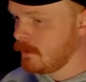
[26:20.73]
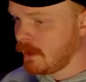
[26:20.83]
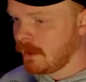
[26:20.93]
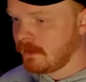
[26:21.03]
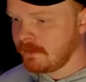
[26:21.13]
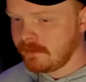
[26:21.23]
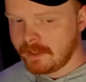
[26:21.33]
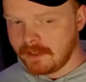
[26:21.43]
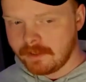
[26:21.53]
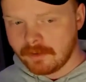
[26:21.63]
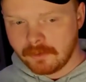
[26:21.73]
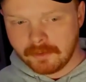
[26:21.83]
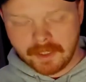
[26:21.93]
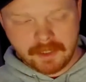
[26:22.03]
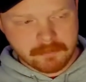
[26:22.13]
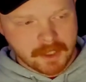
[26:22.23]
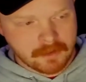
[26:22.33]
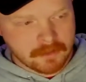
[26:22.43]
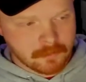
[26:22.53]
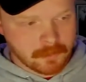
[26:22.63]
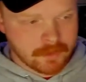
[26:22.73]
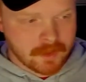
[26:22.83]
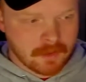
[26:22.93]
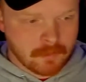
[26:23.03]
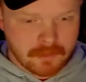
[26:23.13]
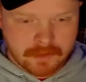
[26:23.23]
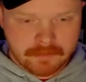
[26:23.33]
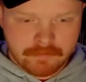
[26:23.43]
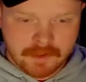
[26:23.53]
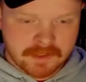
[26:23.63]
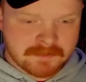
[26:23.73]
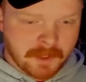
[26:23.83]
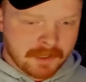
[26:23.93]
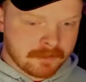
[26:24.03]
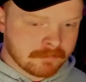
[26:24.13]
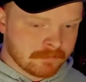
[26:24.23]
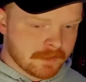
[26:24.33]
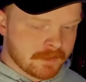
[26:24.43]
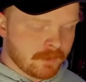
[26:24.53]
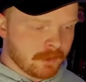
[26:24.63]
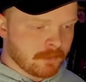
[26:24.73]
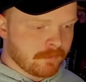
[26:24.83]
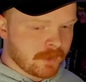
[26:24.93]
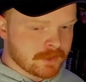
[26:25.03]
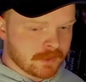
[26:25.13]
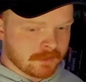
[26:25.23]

and the whole anime without wanting to fuck a spider. It's very refreshing.